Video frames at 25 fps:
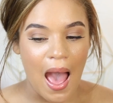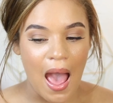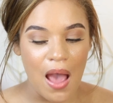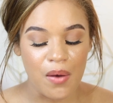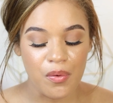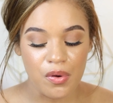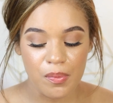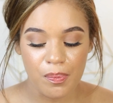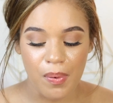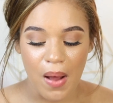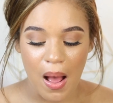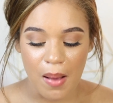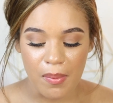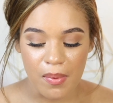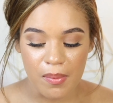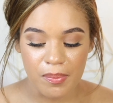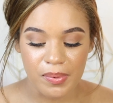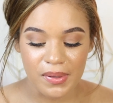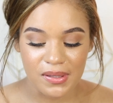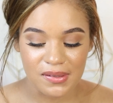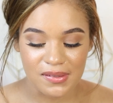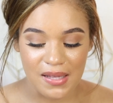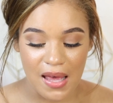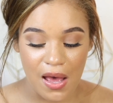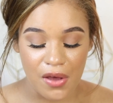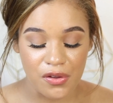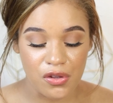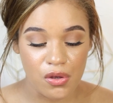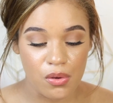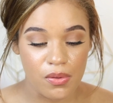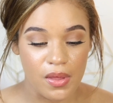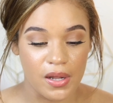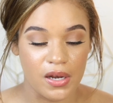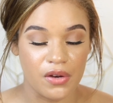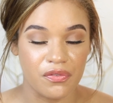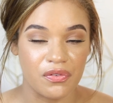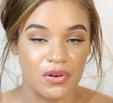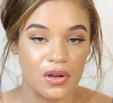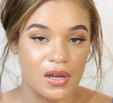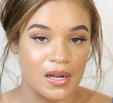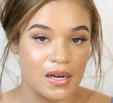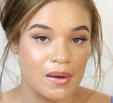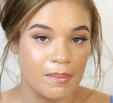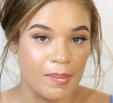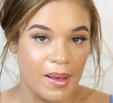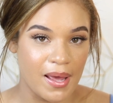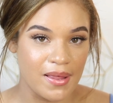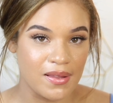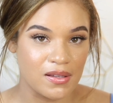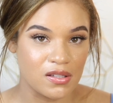I would probably tell you that if you're gonna
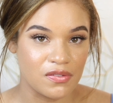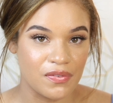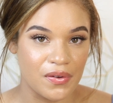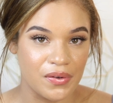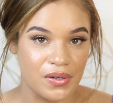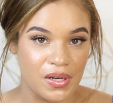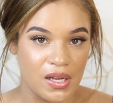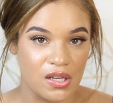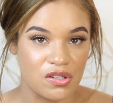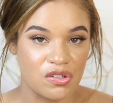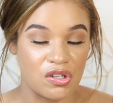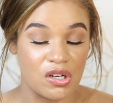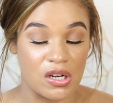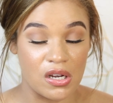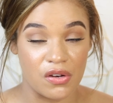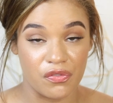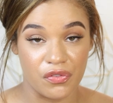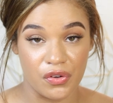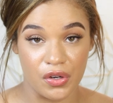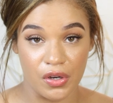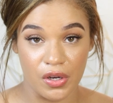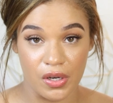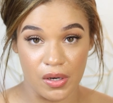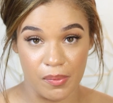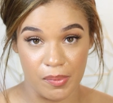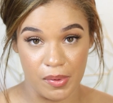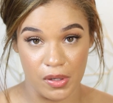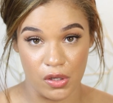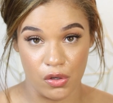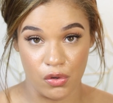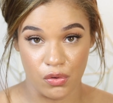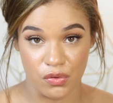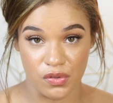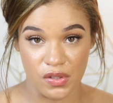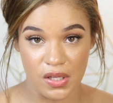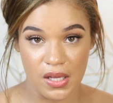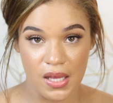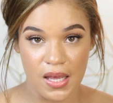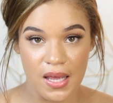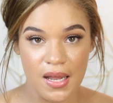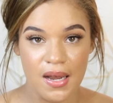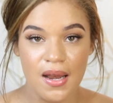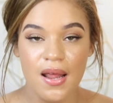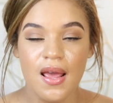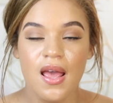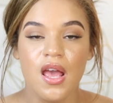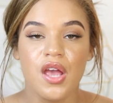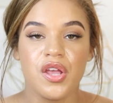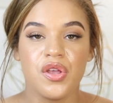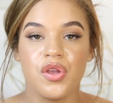buy this foundation and if you're gonna be using it,
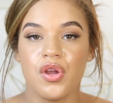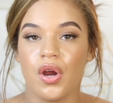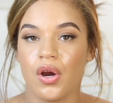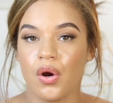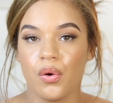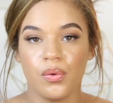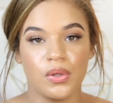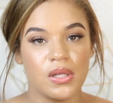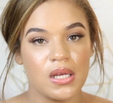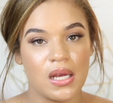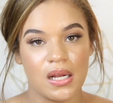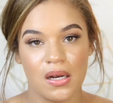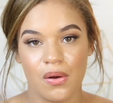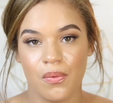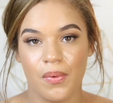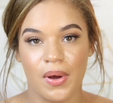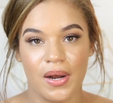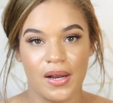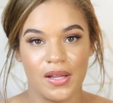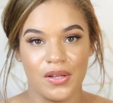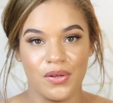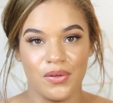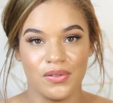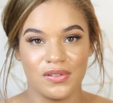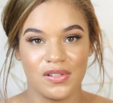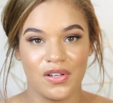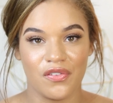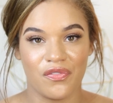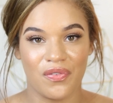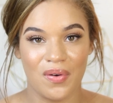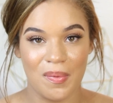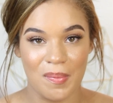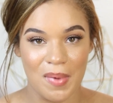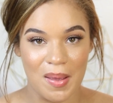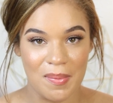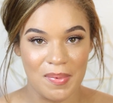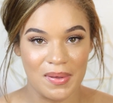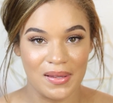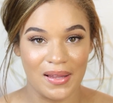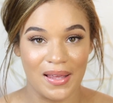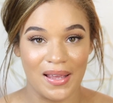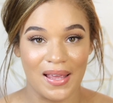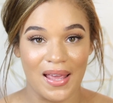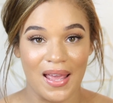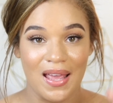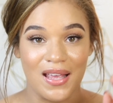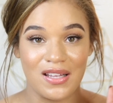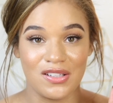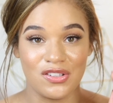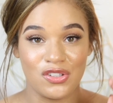you're only gonna want to use it for maybe
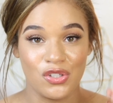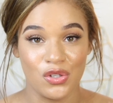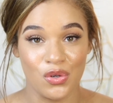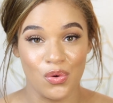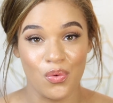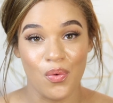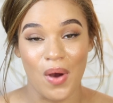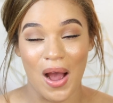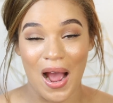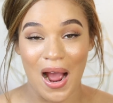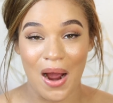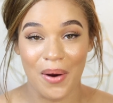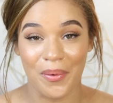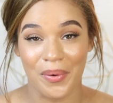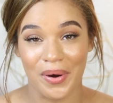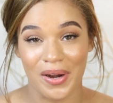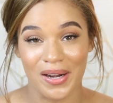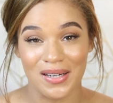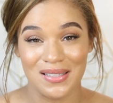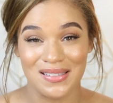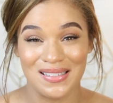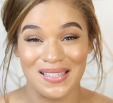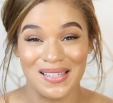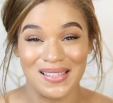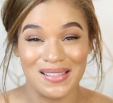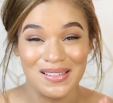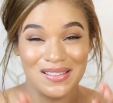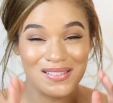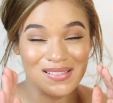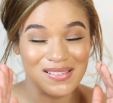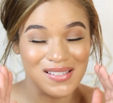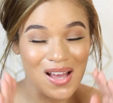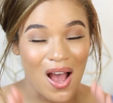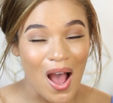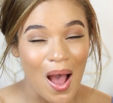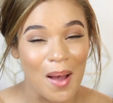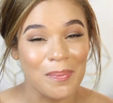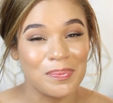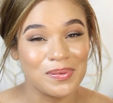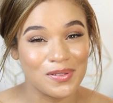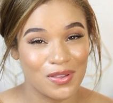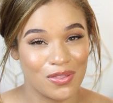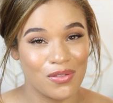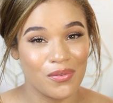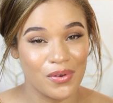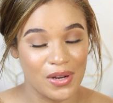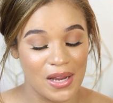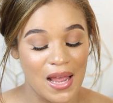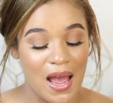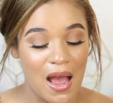like a 2-hour to tops
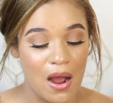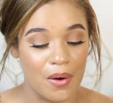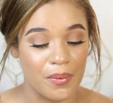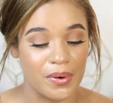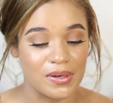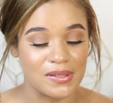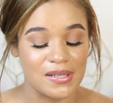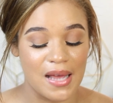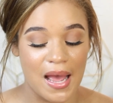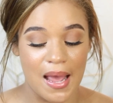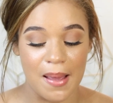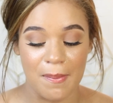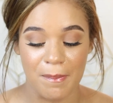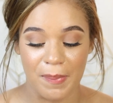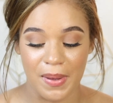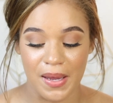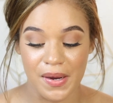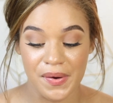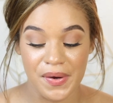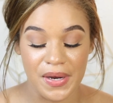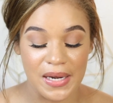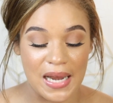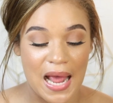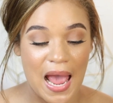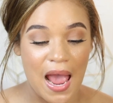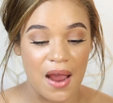3-hour time period.